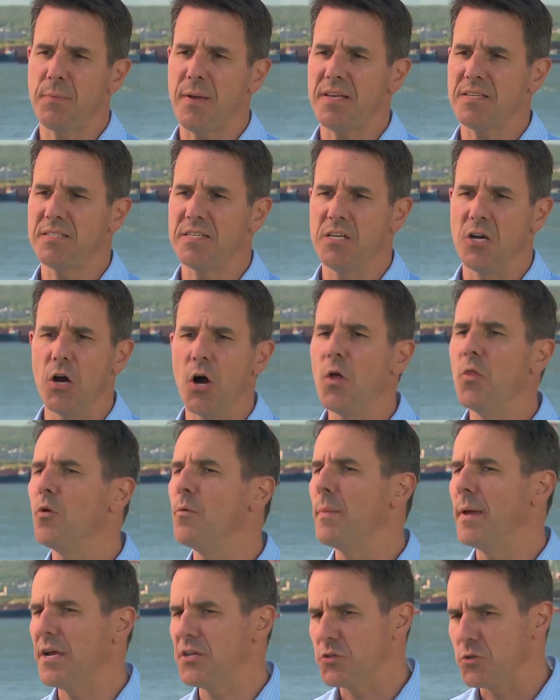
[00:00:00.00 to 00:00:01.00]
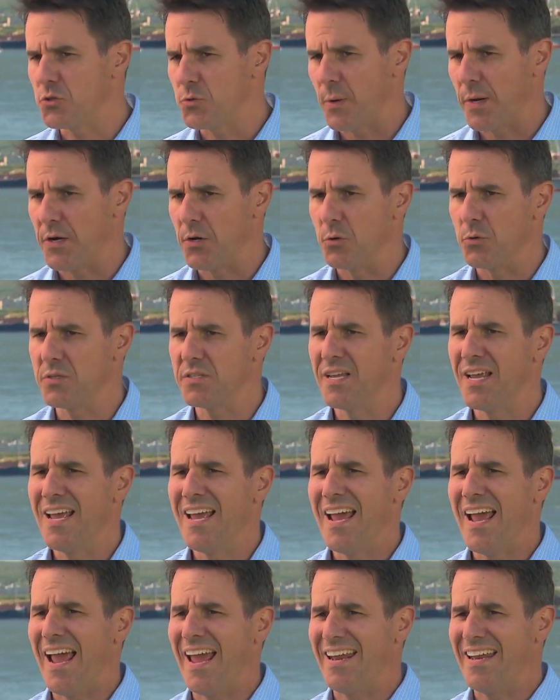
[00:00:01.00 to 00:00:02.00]
past the other major traders
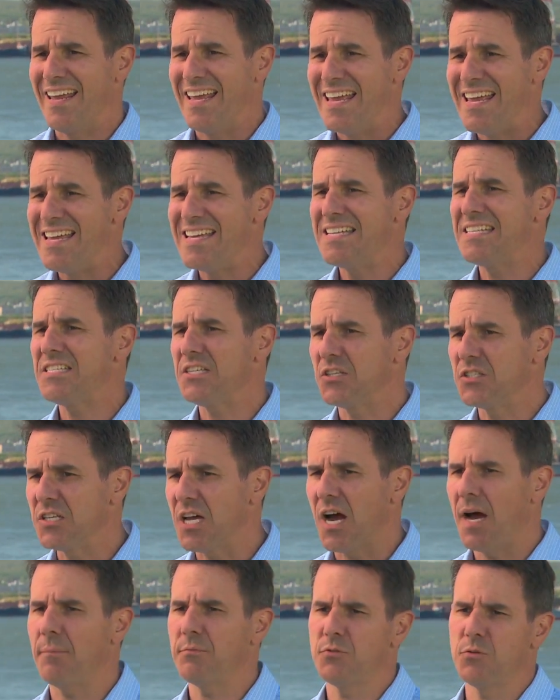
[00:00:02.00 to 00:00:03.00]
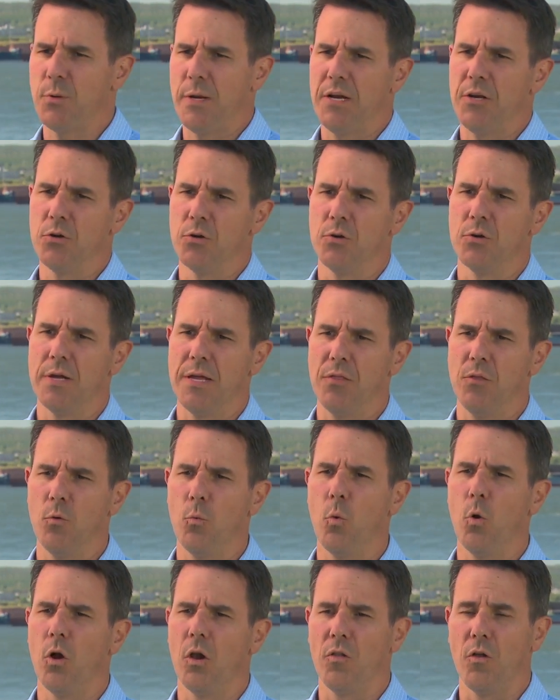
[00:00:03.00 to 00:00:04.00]
and is the top trader in the
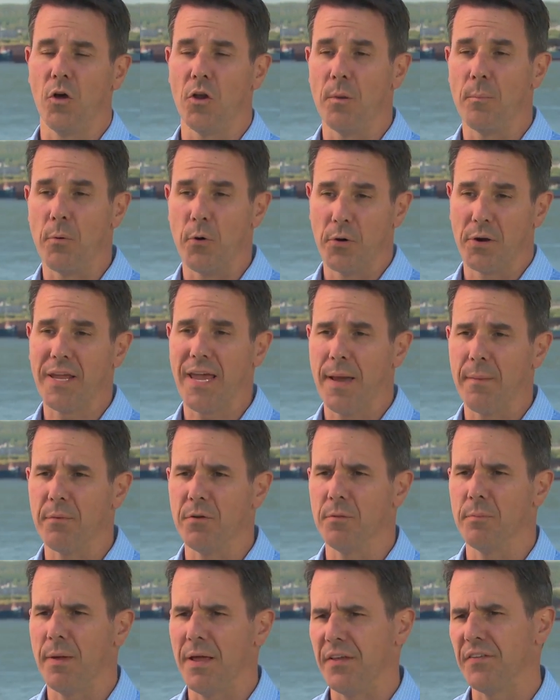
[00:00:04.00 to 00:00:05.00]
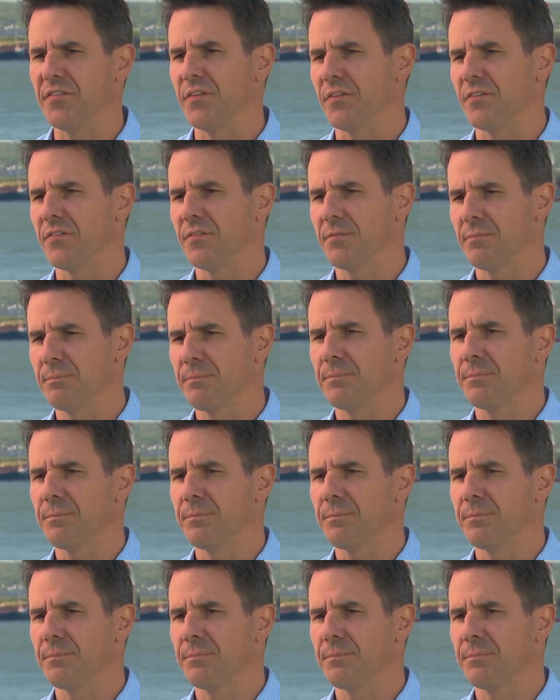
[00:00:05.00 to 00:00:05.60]
world on a per capita basis.